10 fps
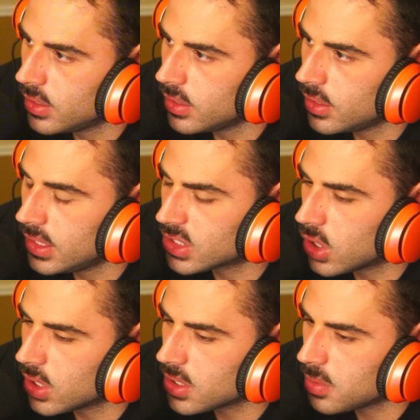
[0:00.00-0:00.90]
it's
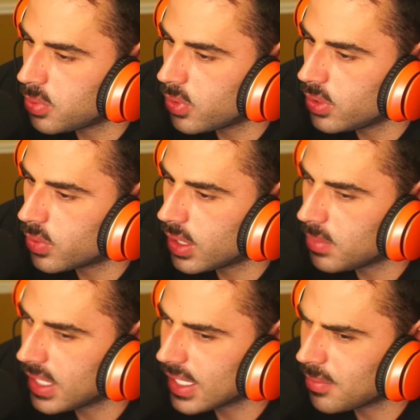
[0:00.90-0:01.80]
gone to the point where I'm
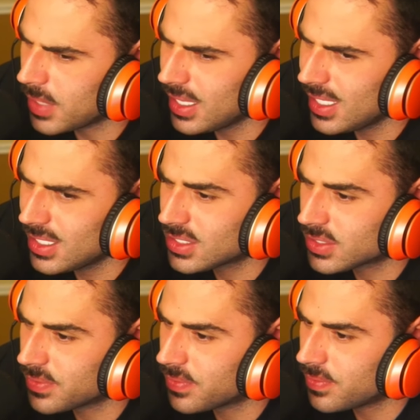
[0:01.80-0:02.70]
like, am I like
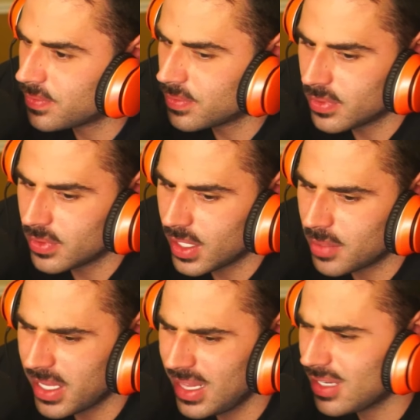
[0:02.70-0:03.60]
this? Am
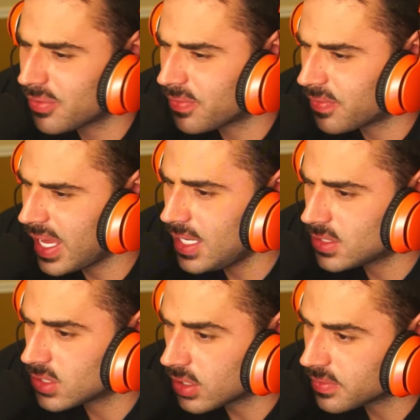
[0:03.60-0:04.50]
I like a fake
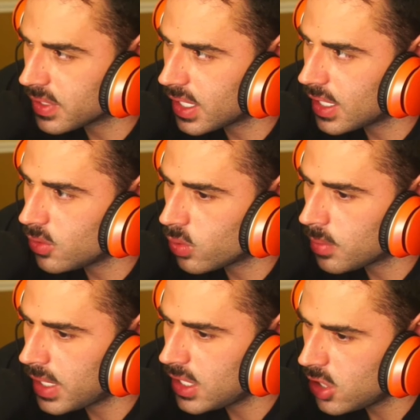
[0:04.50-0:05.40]
tough guy, or
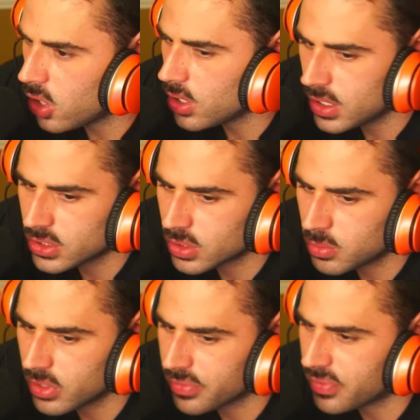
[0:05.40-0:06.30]
am I knocking
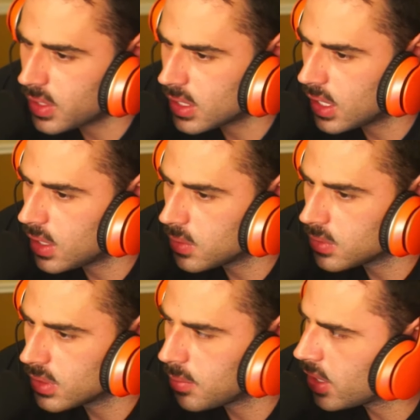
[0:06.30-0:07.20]
someone the fuck out?
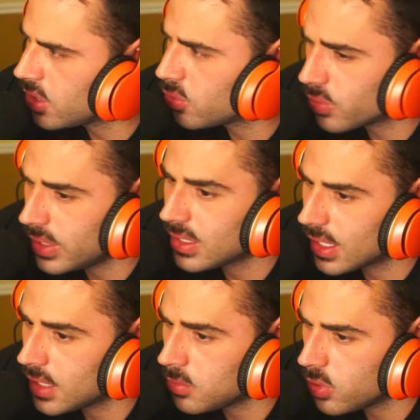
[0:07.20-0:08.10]
Am I gonna
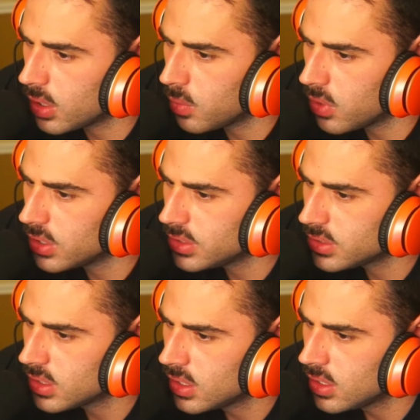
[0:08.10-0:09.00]
reclaim who I was?
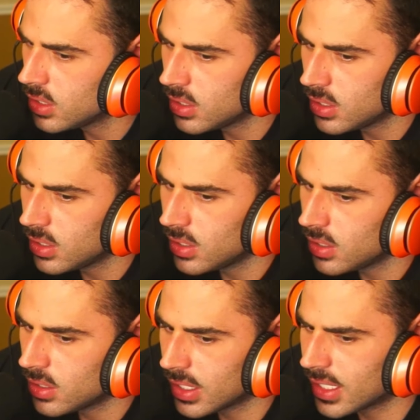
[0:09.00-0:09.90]

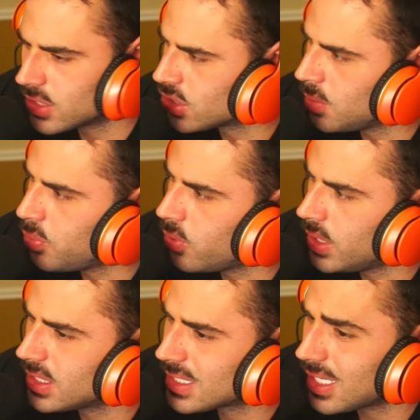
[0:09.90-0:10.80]
Like at some
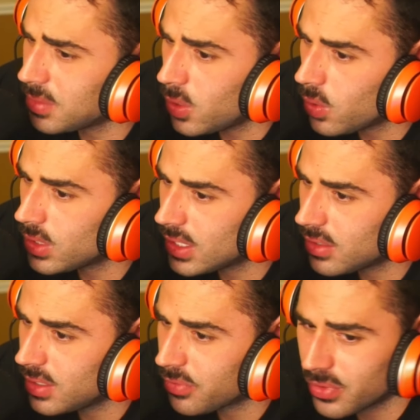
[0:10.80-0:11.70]
point, it's like I've been holding it
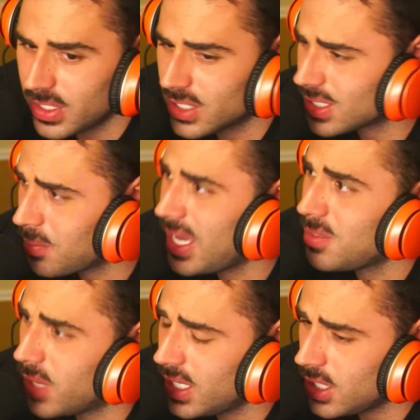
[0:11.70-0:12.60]
in for years. I made
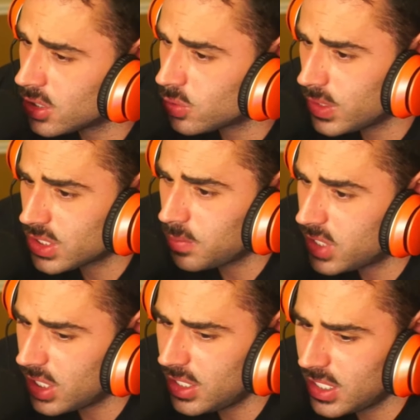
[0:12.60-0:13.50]
money on Twitch. I'm
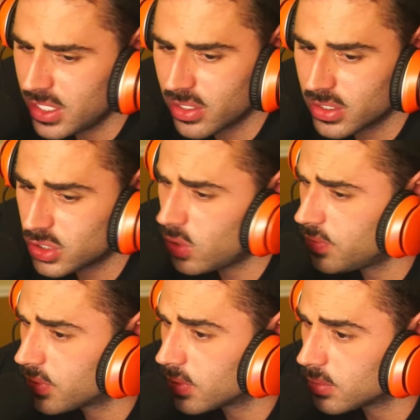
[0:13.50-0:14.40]
done here. It's
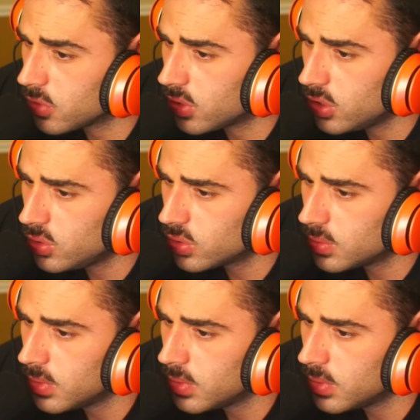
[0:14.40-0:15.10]
over. I'm going to YouTube.